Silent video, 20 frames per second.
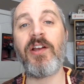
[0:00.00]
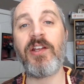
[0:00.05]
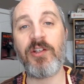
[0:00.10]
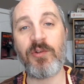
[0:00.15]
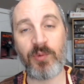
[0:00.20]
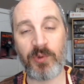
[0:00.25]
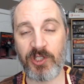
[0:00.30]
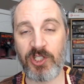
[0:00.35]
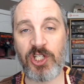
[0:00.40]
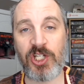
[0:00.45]
and
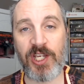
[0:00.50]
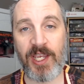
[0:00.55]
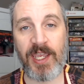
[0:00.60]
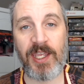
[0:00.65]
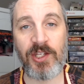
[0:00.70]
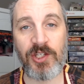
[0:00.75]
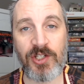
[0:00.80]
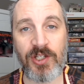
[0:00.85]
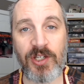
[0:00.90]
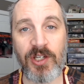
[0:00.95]
you will
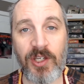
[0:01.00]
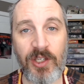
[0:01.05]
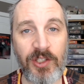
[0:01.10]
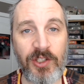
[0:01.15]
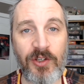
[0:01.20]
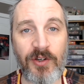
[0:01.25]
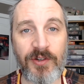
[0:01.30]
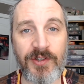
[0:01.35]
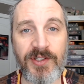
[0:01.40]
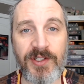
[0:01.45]
change
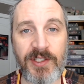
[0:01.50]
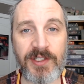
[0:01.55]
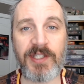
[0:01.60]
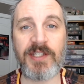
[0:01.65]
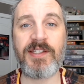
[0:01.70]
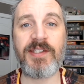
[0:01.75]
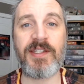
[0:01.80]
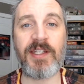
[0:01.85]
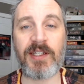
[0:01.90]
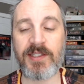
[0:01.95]
your
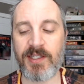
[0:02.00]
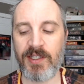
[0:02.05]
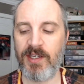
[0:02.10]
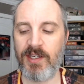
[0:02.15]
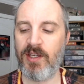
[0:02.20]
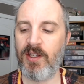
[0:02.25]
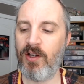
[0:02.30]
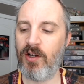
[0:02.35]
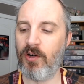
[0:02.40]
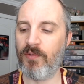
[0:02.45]
statistics
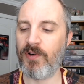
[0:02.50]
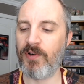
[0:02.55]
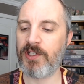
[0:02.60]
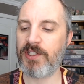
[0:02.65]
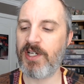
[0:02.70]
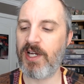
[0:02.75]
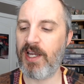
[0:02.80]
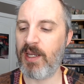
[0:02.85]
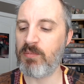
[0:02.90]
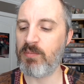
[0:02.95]
over
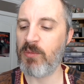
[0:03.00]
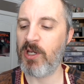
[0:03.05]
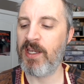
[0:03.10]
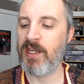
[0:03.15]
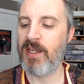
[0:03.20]
time.